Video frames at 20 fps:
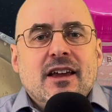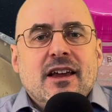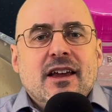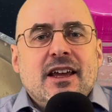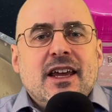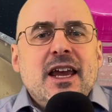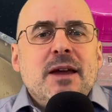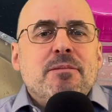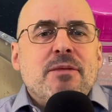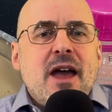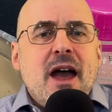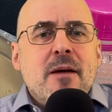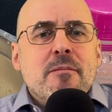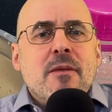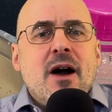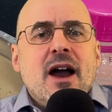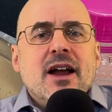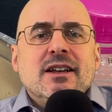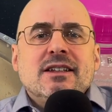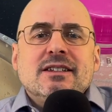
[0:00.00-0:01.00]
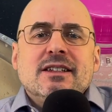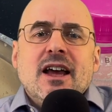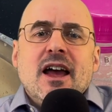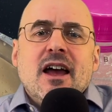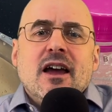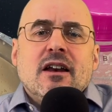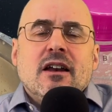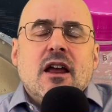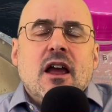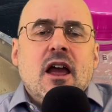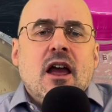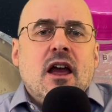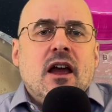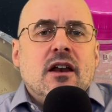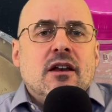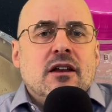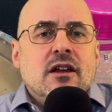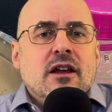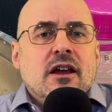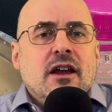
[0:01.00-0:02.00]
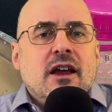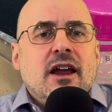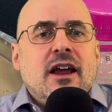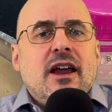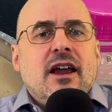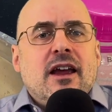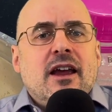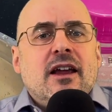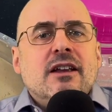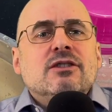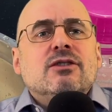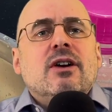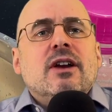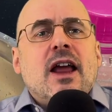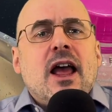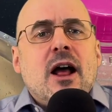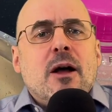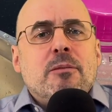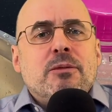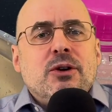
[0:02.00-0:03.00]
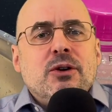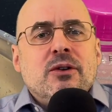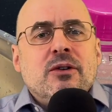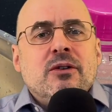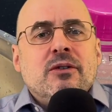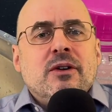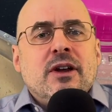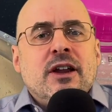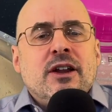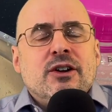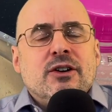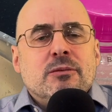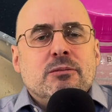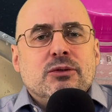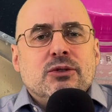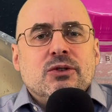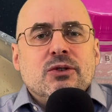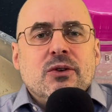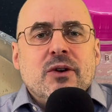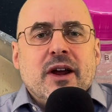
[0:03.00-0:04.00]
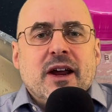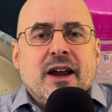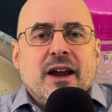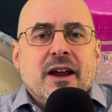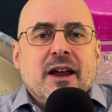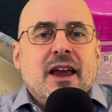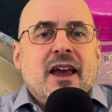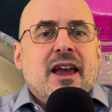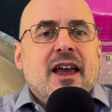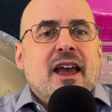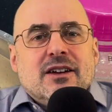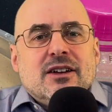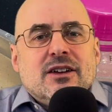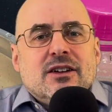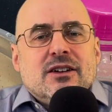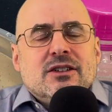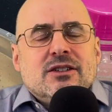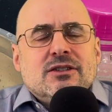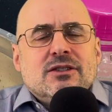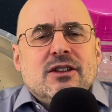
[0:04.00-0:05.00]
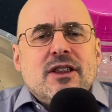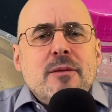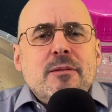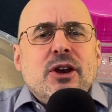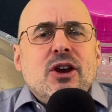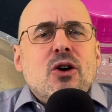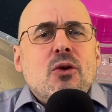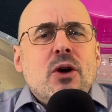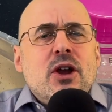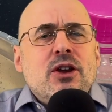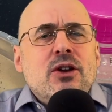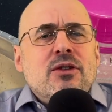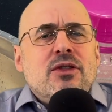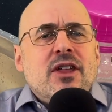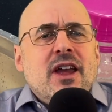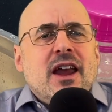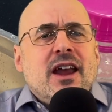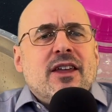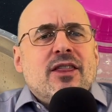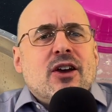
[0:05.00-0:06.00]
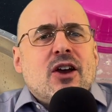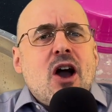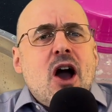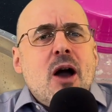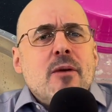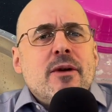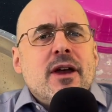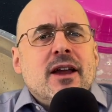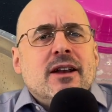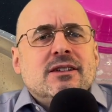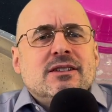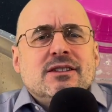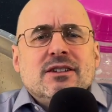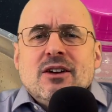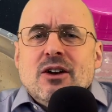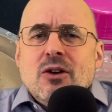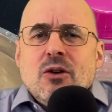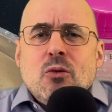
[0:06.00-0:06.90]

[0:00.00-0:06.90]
Keep that mindset, and it's going to help you in your brewing. So let me know what you think in the comments.